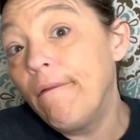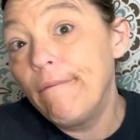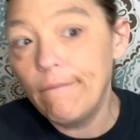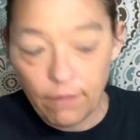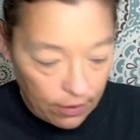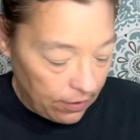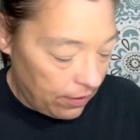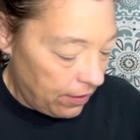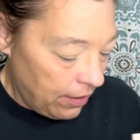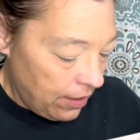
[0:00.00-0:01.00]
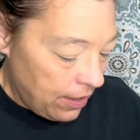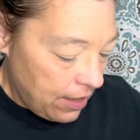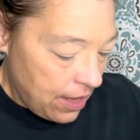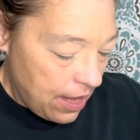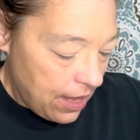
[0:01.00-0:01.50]

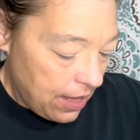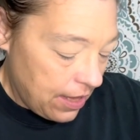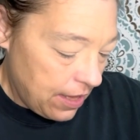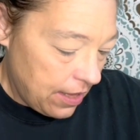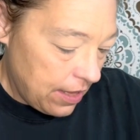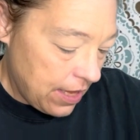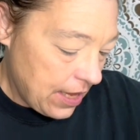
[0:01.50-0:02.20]
(silence)